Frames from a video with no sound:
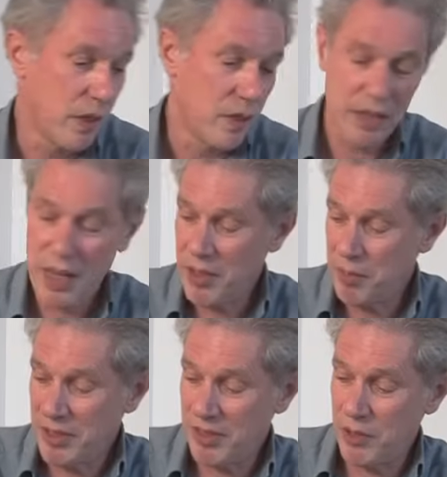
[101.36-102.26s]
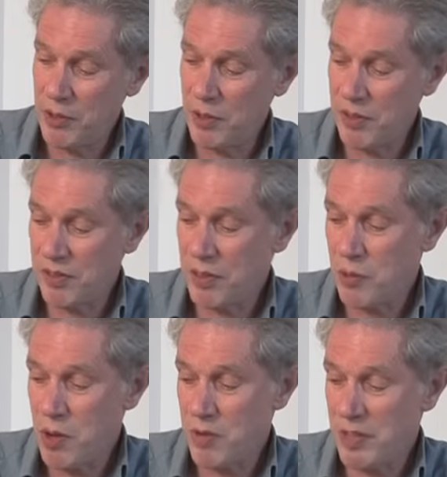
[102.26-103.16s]
The other materials that
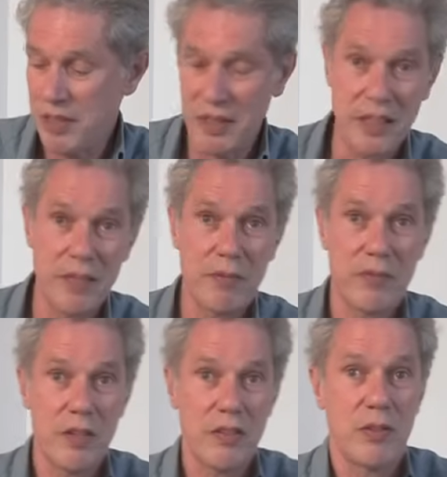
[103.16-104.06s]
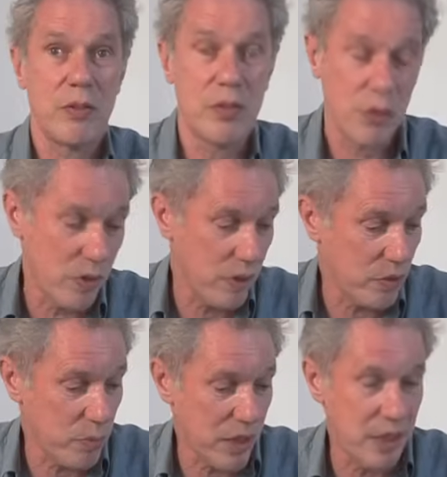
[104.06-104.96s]
you won't need in these first
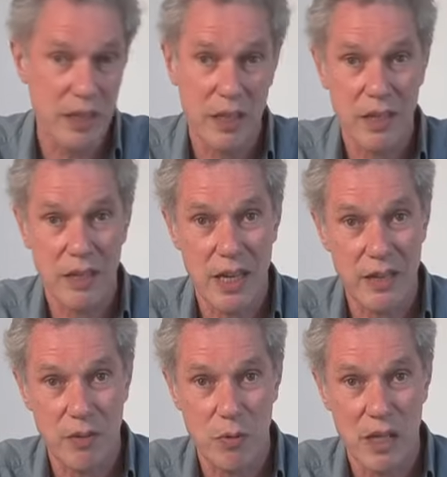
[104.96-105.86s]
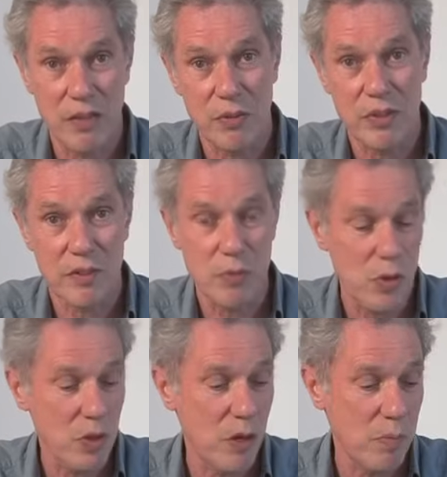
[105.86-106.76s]
tutorials, but in the later ones, which are
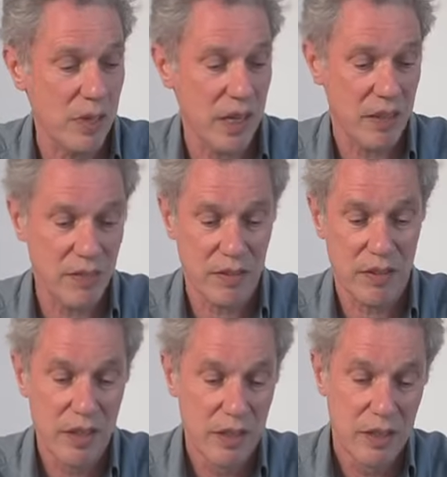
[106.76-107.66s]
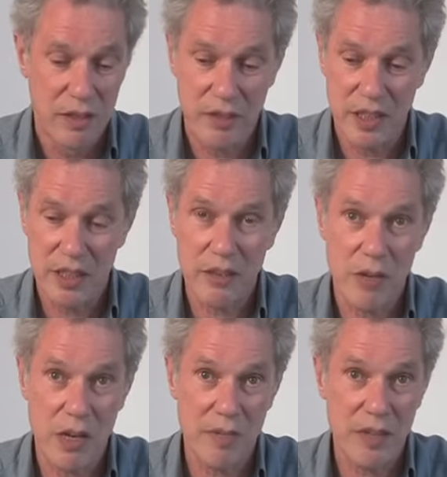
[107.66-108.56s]
more complex, you need a
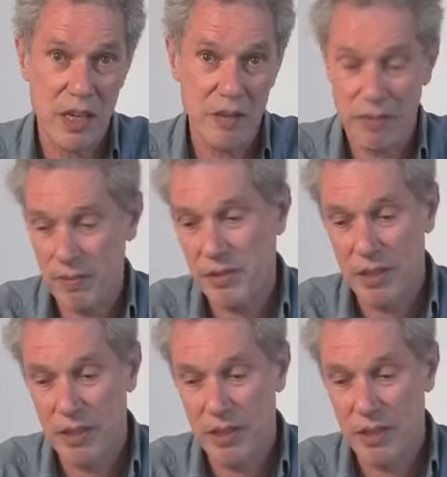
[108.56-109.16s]
craft knife.